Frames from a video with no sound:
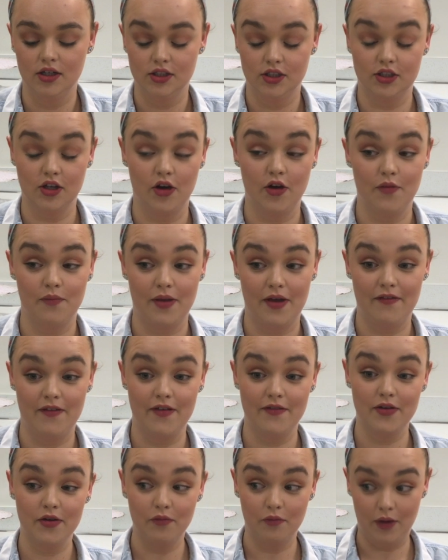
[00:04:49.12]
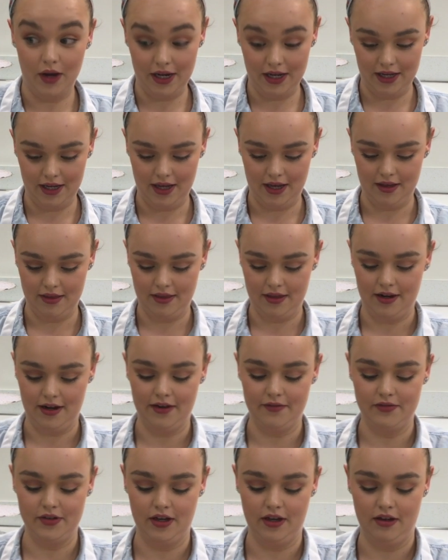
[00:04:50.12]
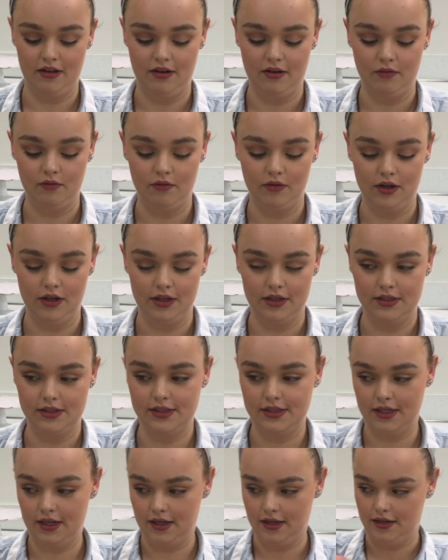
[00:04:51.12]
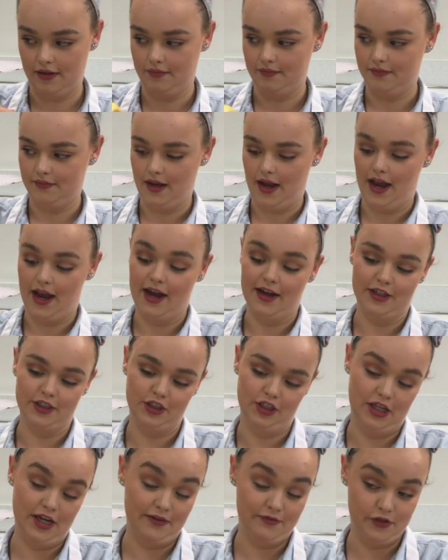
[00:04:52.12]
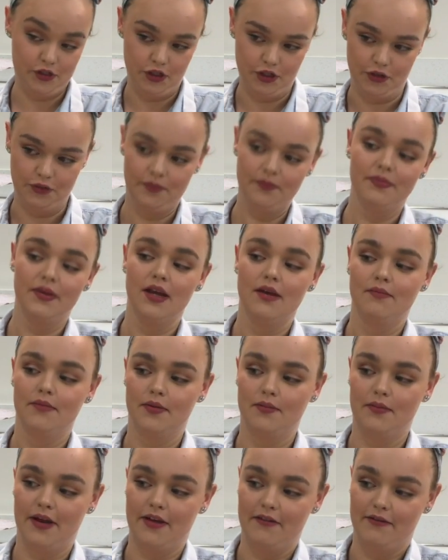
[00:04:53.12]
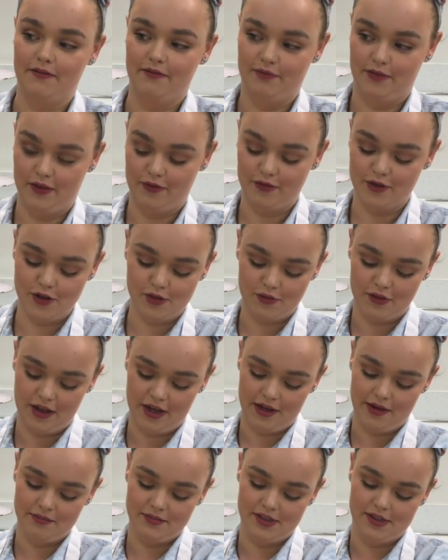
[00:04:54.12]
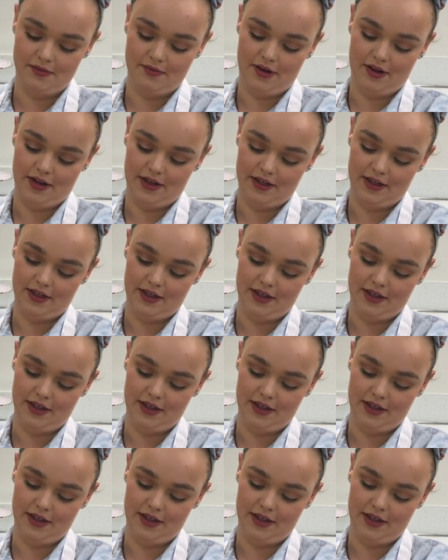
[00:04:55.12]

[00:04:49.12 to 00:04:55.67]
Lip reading: So my favorite wedding cake that I've done was, I actually have 2, but the first one that comes to mind